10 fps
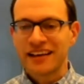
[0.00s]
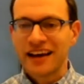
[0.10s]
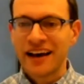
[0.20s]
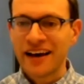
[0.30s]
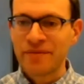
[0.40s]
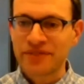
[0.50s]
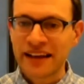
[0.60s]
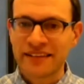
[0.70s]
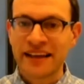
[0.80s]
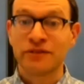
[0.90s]

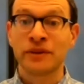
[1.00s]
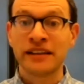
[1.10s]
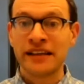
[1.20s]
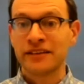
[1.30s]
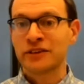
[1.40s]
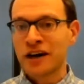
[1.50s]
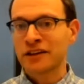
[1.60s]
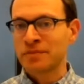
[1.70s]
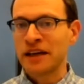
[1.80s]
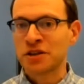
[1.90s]
that really talk
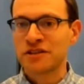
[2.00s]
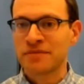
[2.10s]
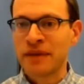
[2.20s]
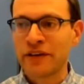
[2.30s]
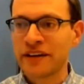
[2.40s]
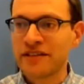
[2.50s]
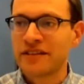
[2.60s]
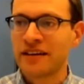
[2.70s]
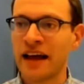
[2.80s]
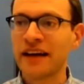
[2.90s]
to patients about this
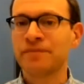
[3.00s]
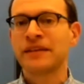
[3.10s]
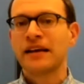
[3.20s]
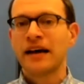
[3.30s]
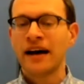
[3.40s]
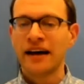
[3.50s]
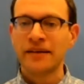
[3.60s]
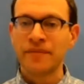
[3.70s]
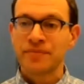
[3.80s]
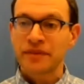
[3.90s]
a lot. But